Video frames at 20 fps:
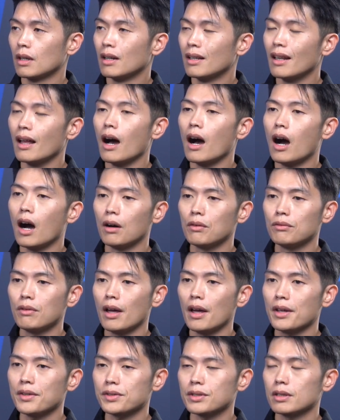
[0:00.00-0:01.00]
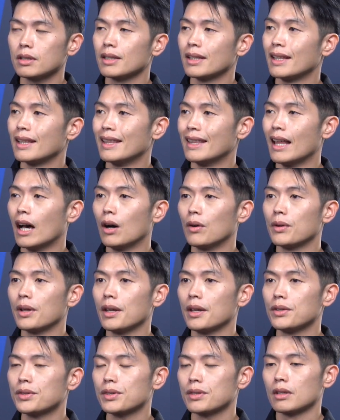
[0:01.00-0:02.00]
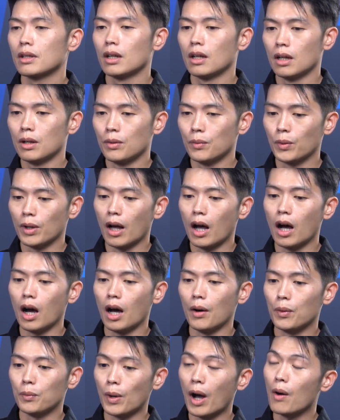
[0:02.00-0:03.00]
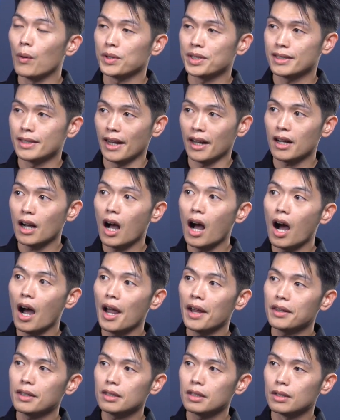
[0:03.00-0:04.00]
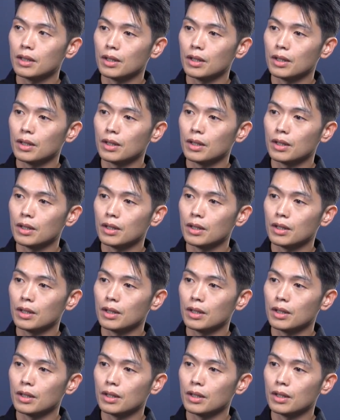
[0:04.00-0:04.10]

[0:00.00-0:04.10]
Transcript: The armrest nowadays, our stack height